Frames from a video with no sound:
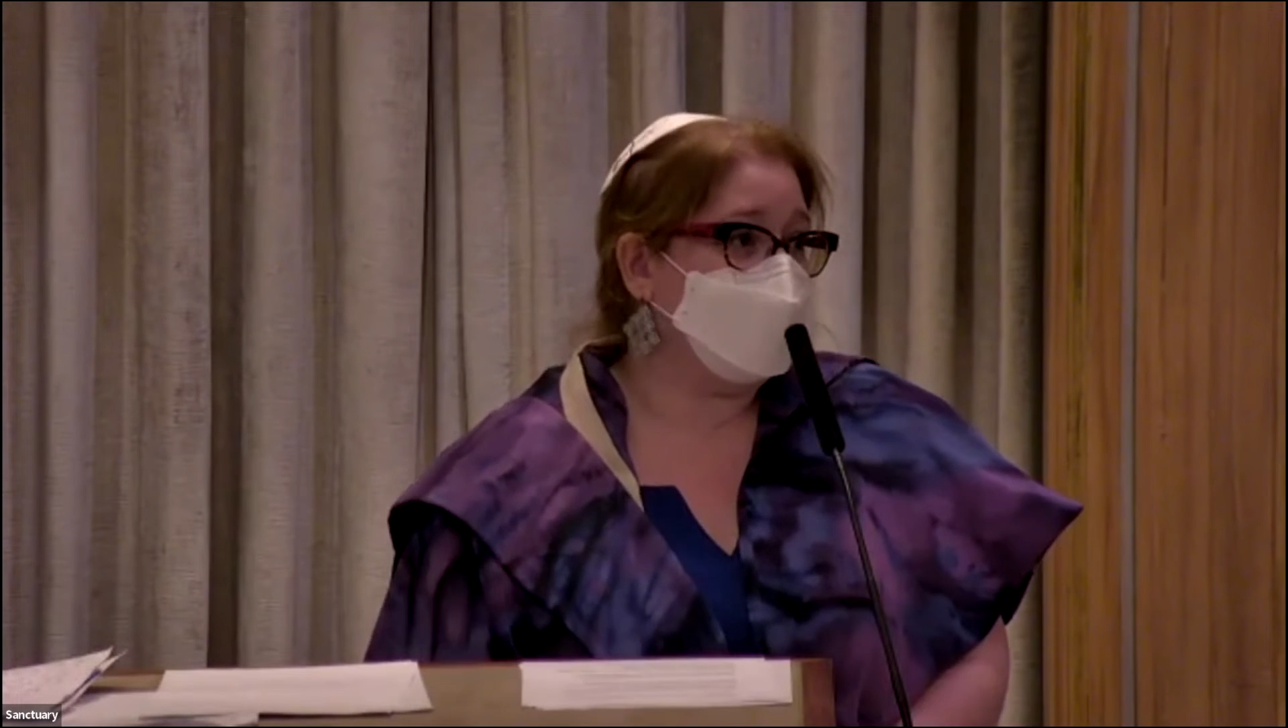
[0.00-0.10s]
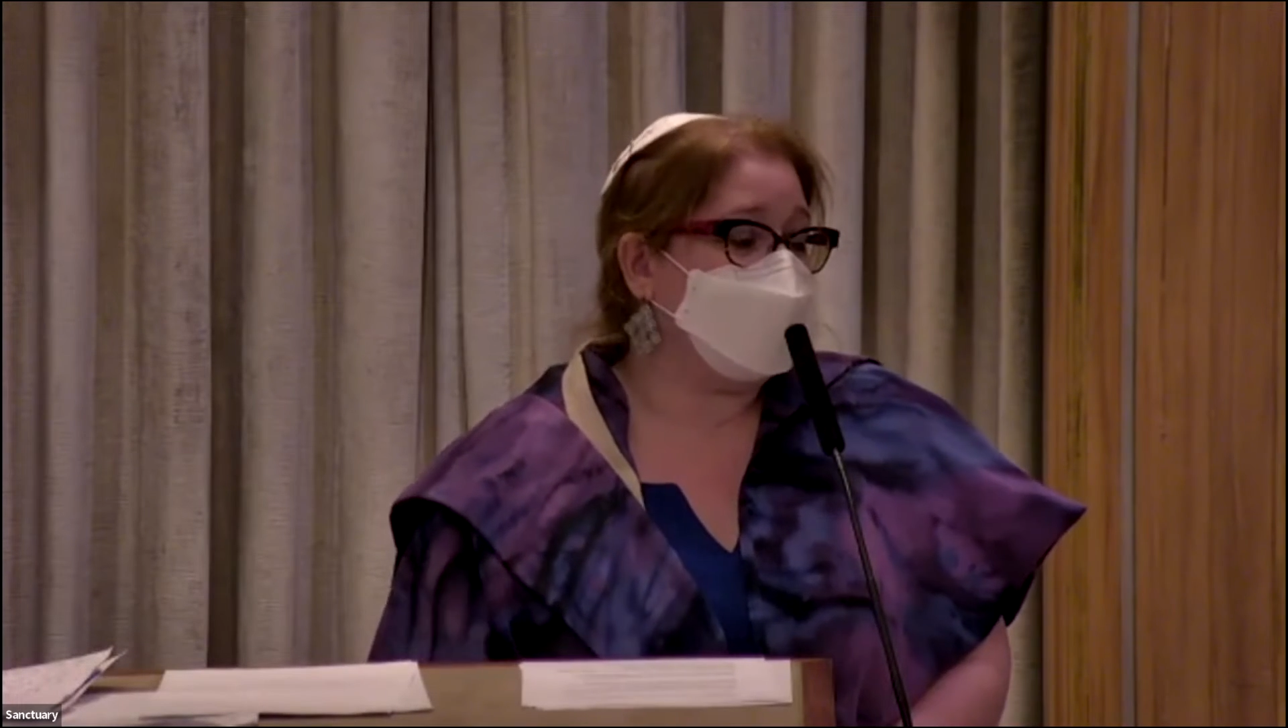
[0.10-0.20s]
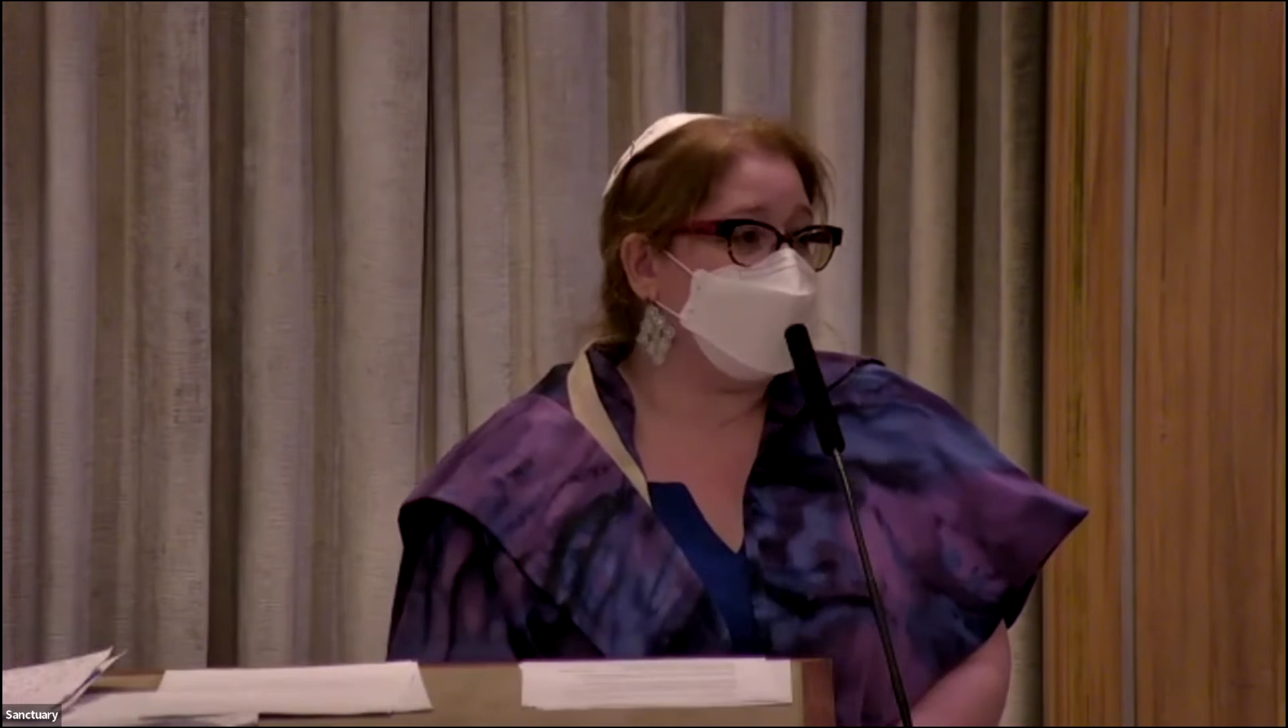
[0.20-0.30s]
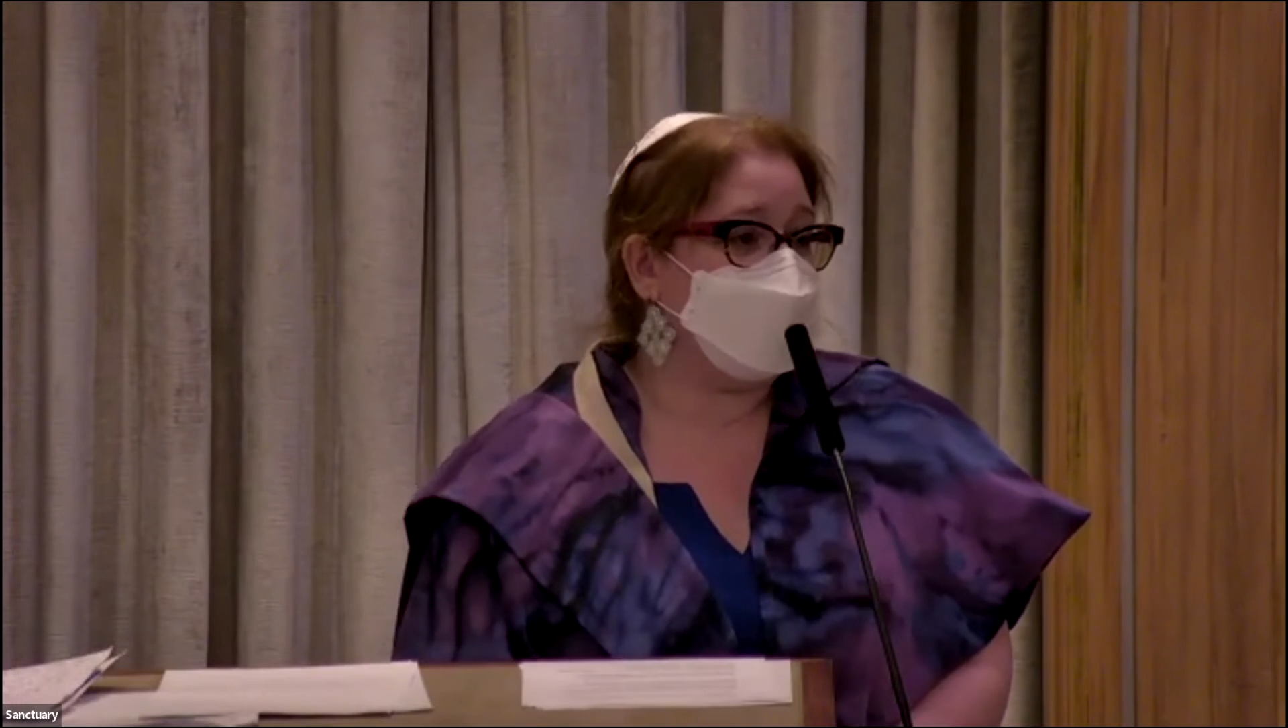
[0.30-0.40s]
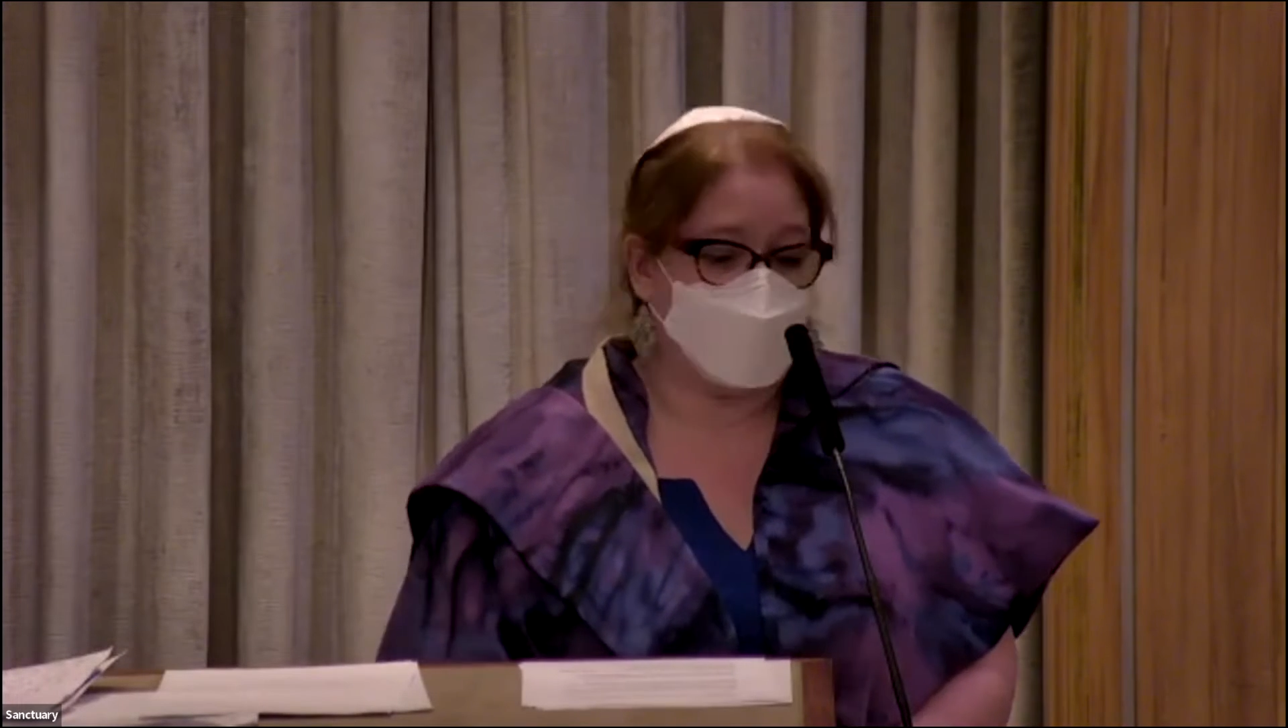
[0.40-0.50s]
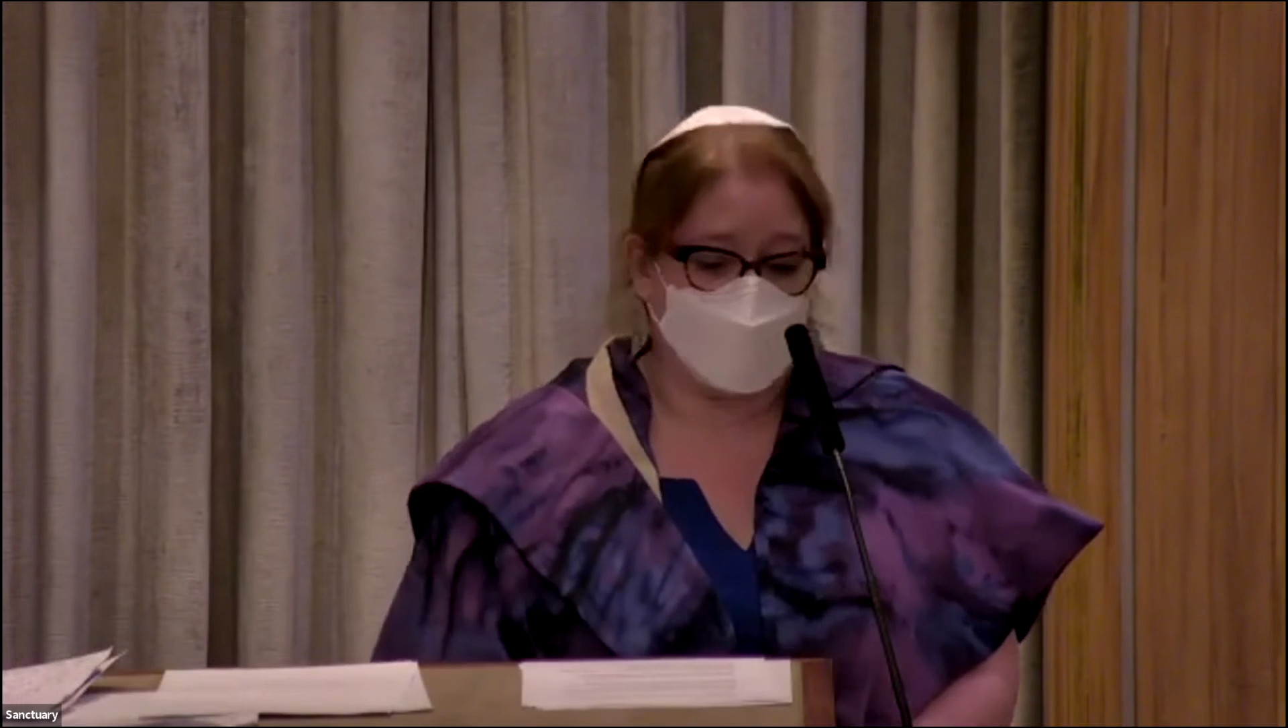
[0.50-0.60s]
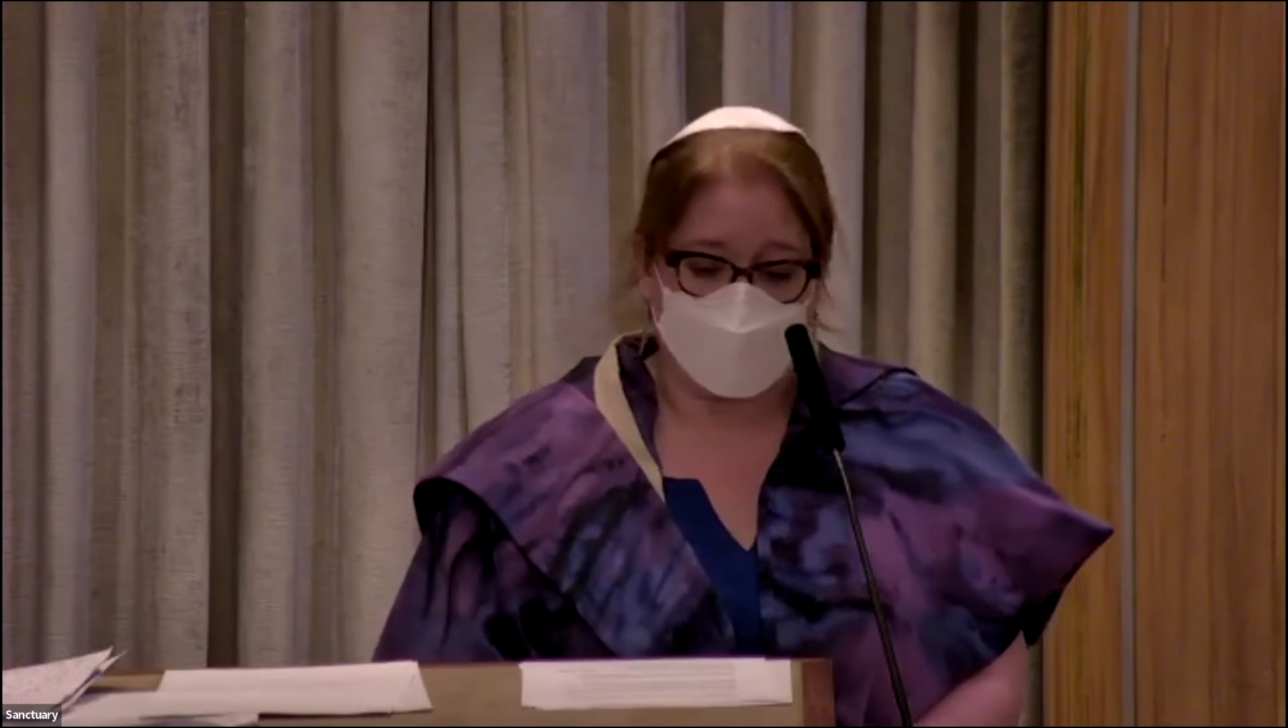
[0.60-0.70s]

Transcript: in order